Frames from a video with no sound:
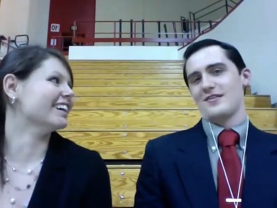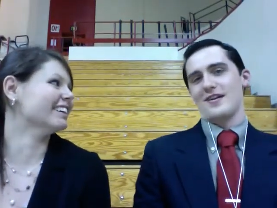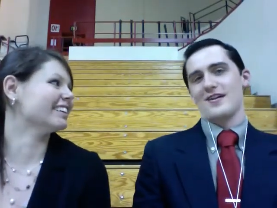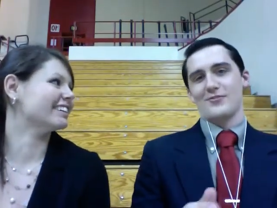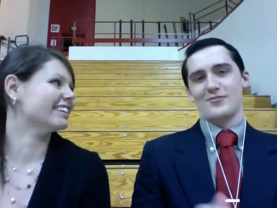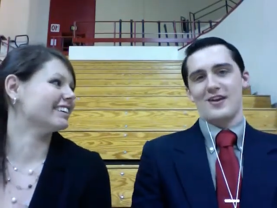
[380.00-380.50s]

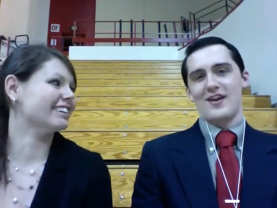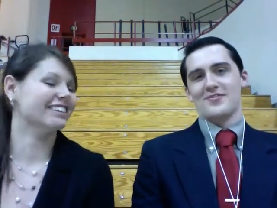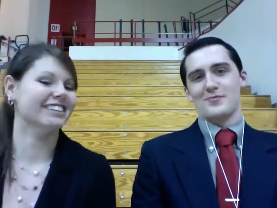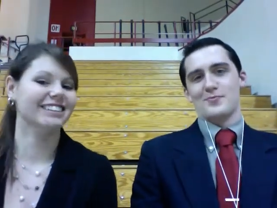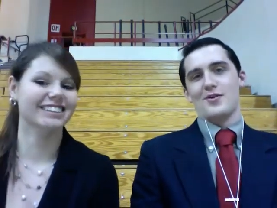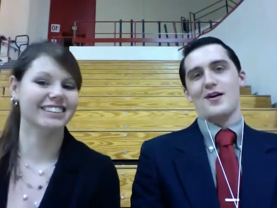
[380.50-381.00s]
Speaker 1: yeah, there's
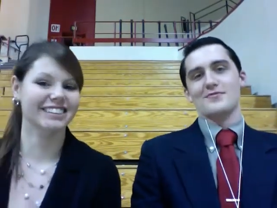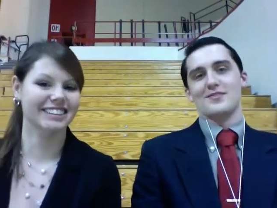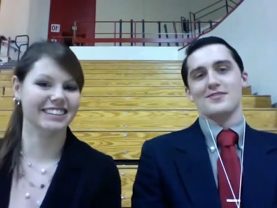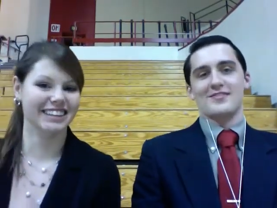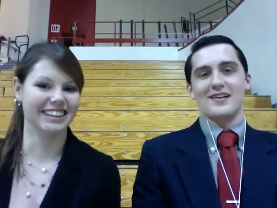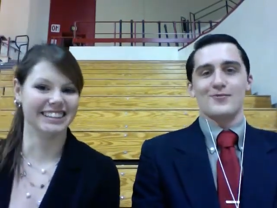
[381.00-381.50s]
Casa
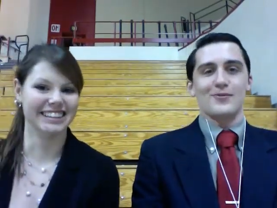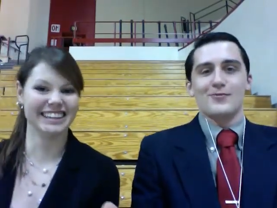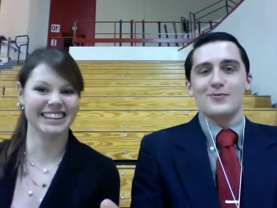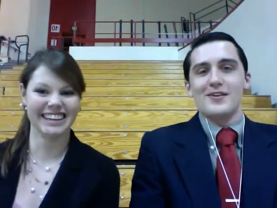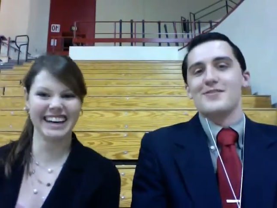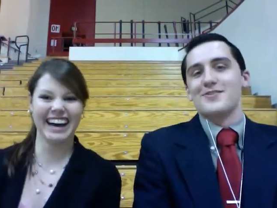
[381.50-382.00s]
Brava. It's like, what,
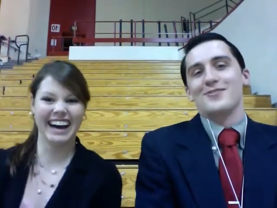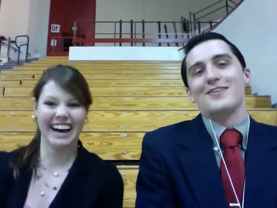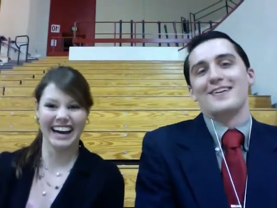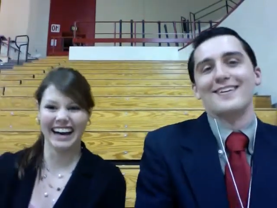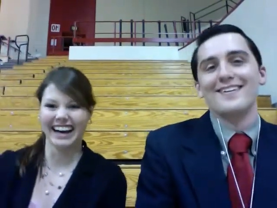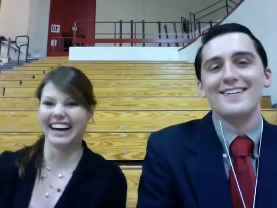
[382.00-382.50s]
what are you
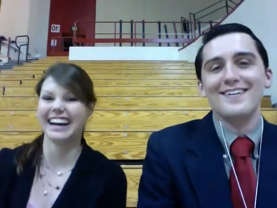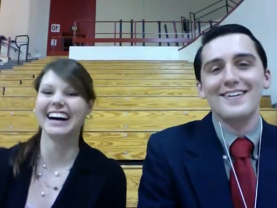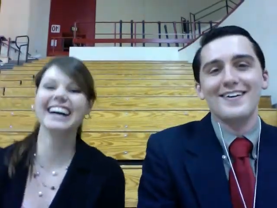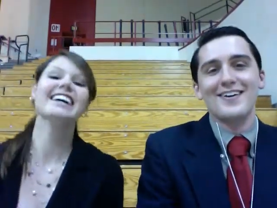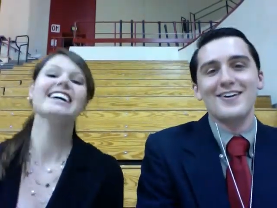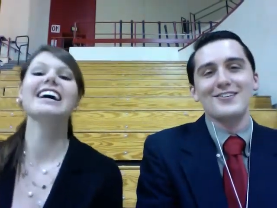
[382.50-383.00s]
doing?
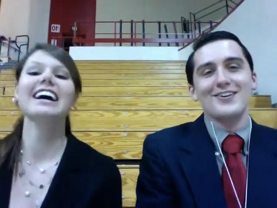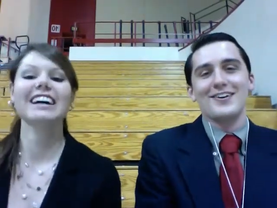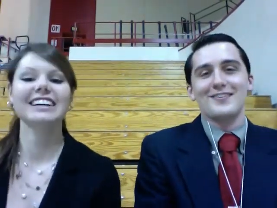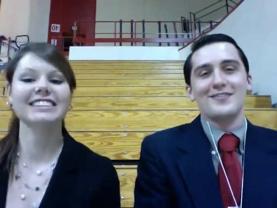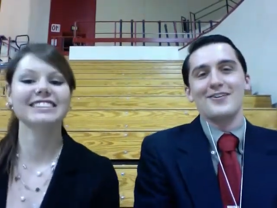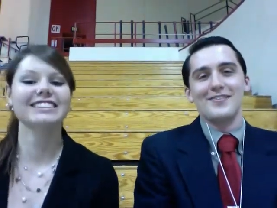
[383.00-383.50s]
You're
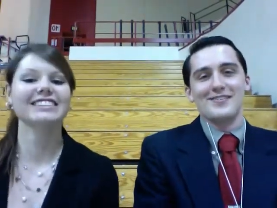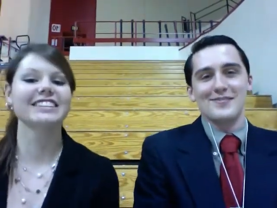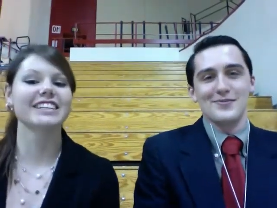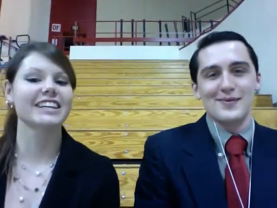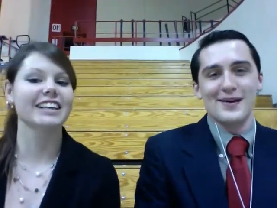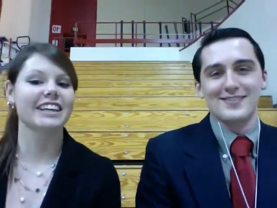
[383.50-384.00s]
talking about all these
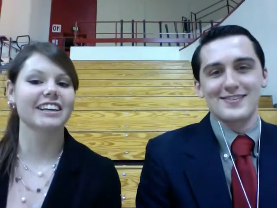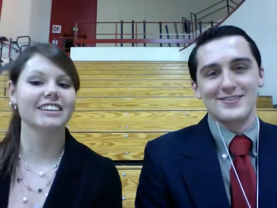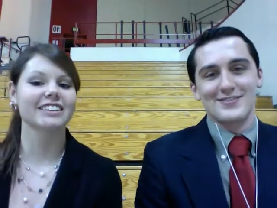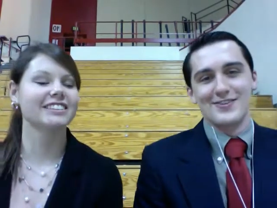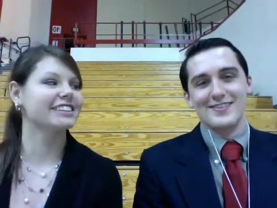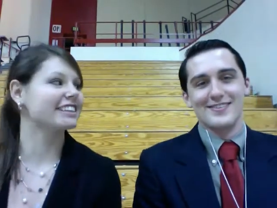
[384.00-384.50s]
different Mexican
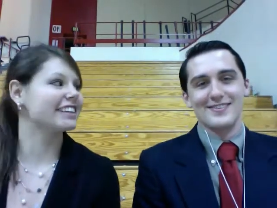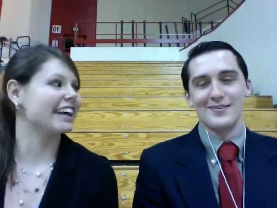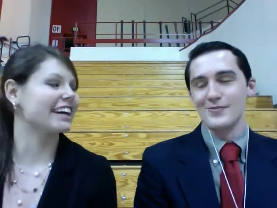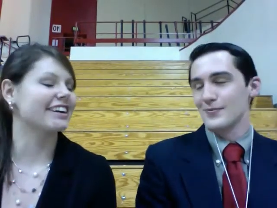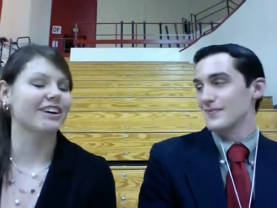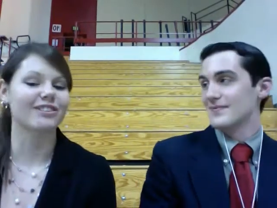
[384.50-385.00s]
joints.
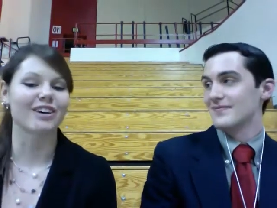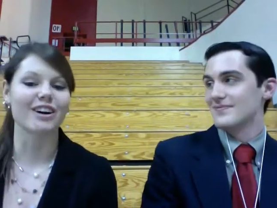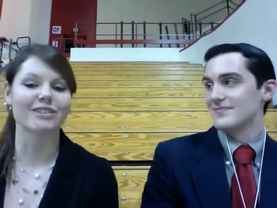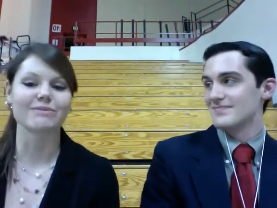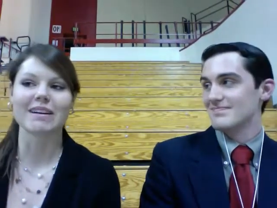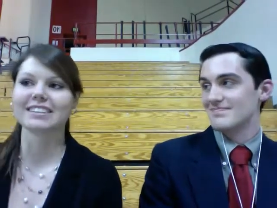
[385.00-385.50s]
Speaker 2: Can't go
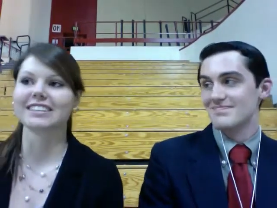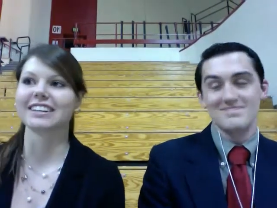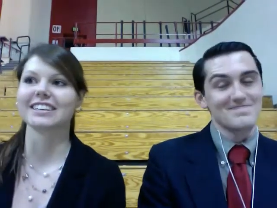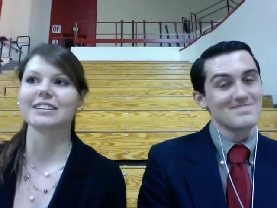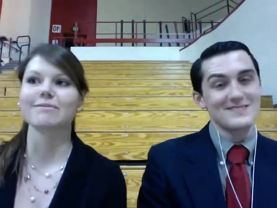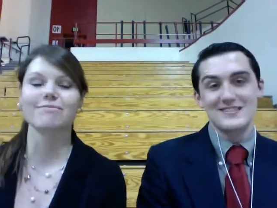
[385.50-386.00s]
wrong with
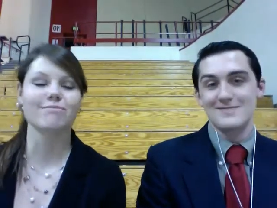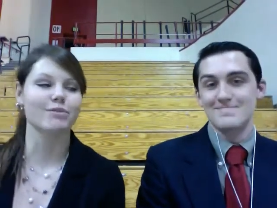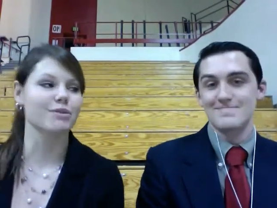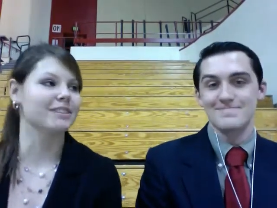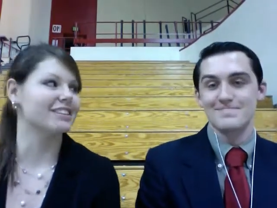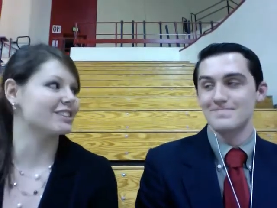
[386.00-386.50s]
Mexican in
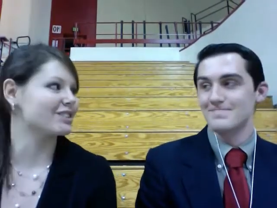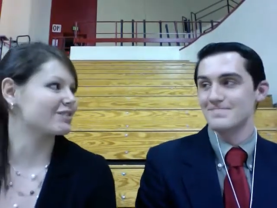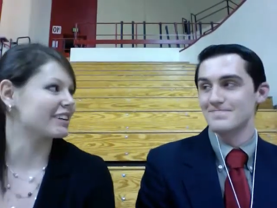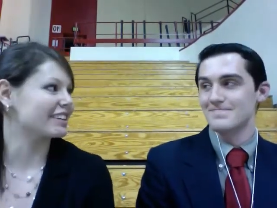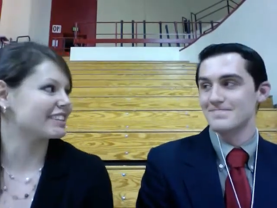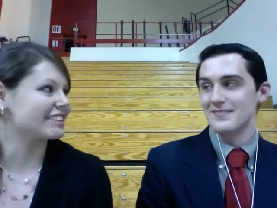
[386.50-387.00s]
Bloomington, is
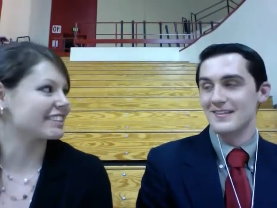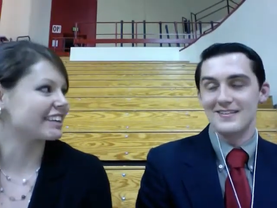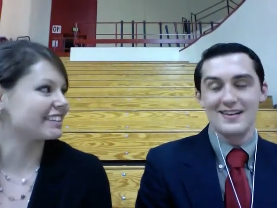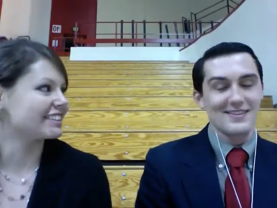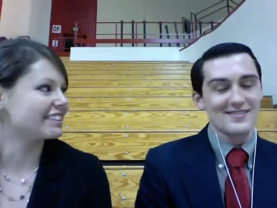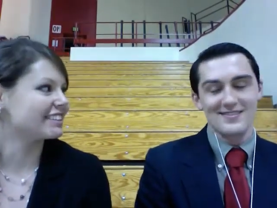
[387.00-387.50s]
what he said.
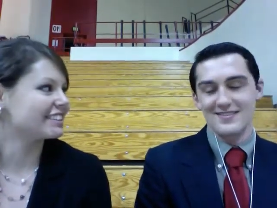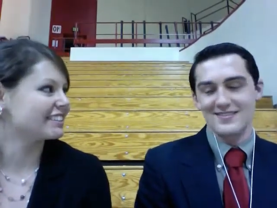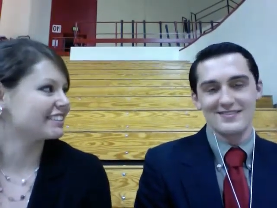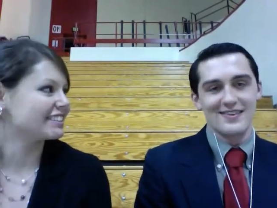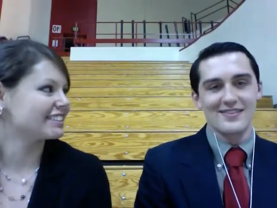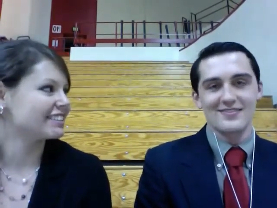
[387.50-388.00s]
That's
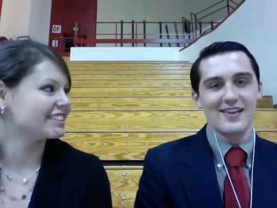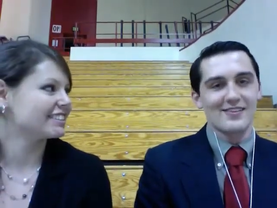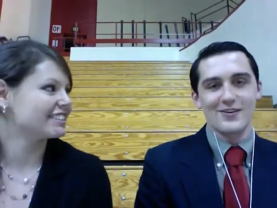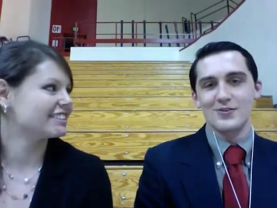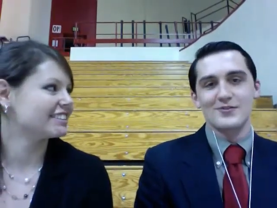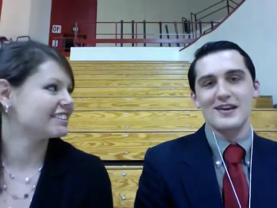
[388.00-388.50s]
Speaker 1: that, that's
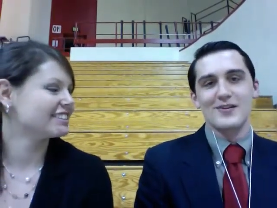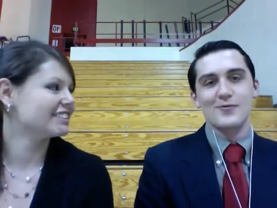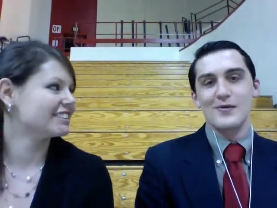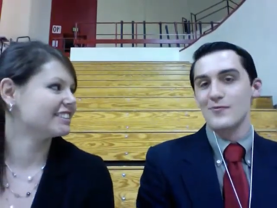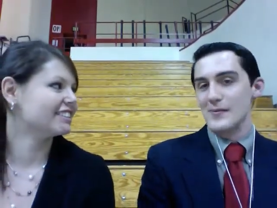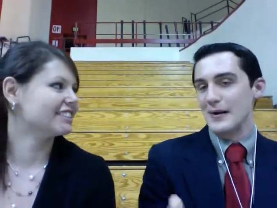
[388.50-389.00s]
a good take.
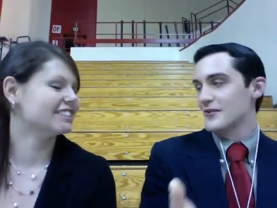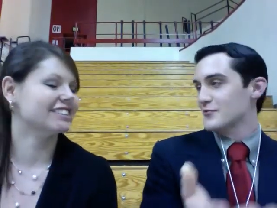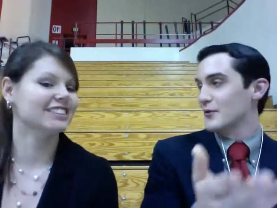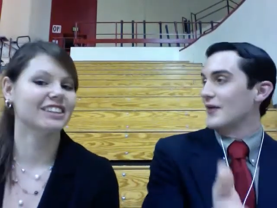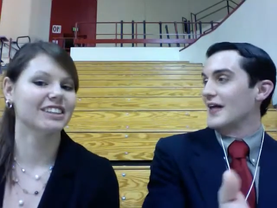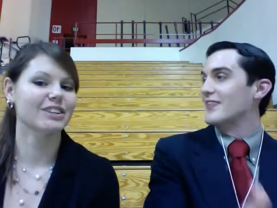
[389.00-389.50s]
We, we might as
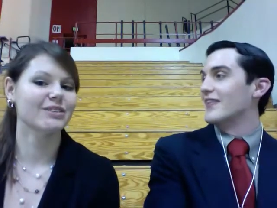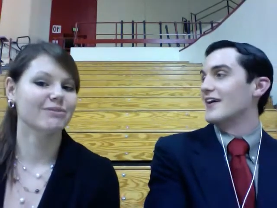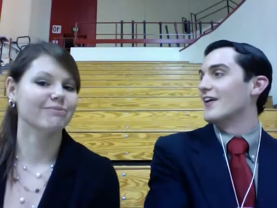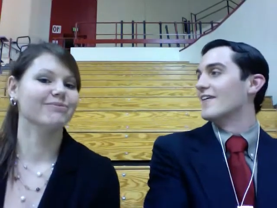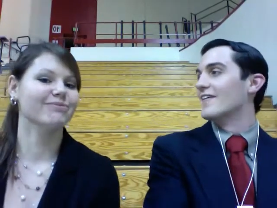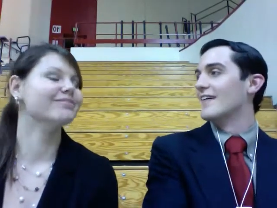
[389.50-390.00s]
well end
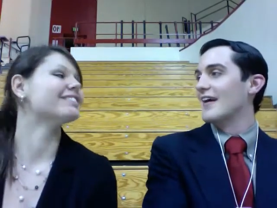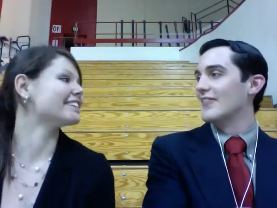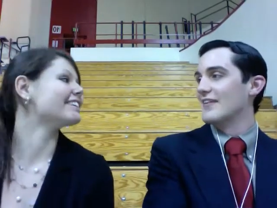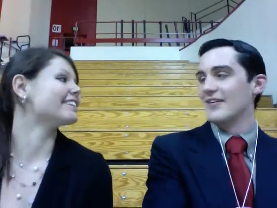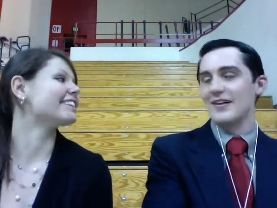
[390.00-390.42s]
there end there.